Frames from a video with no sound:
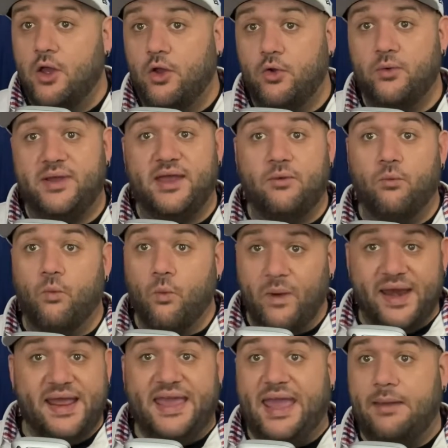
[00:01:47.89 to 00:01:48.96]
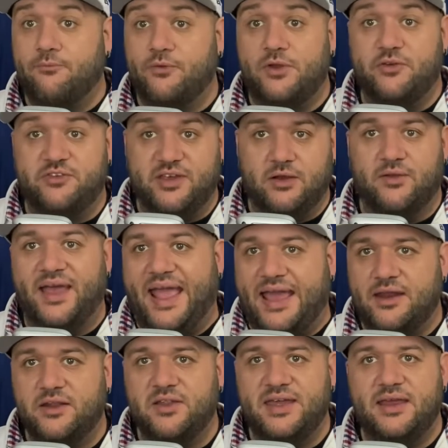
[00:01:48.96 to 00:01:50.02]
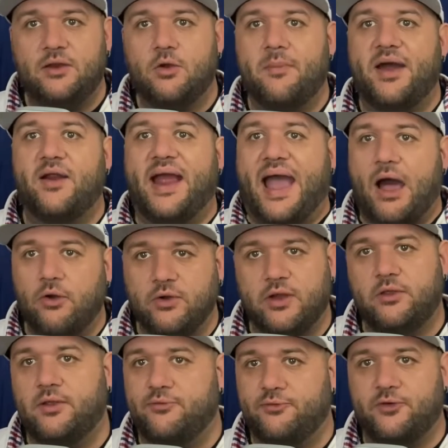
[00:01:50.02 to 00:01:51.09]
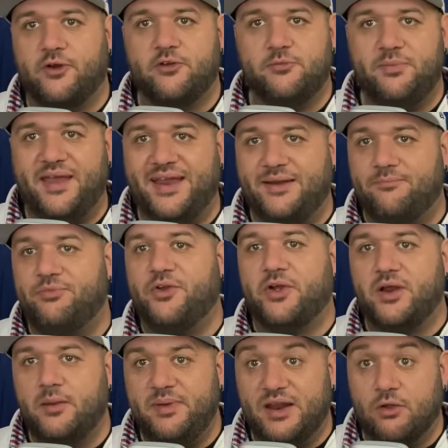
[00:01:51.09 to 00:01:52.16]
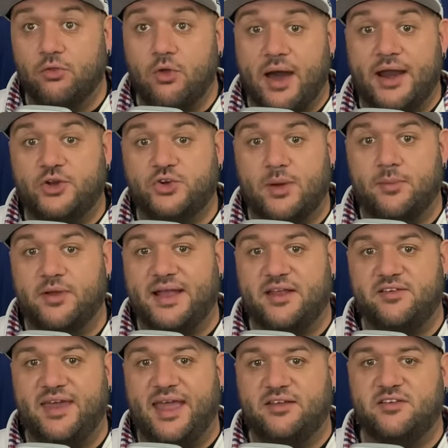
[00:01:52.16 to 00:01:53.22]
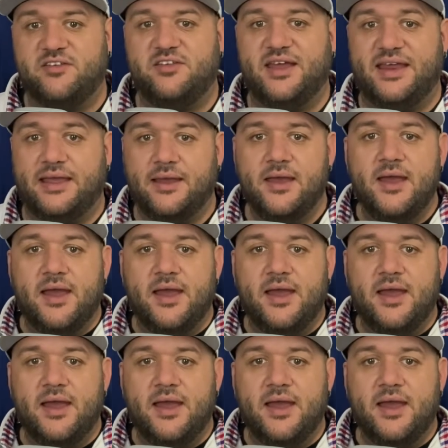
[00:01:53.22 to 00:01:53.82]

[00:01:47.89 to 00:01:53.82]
who can win a game for you single-handedly, no matter how good LaFleur has been, they're going to be in a lot of trouble against Kansas City.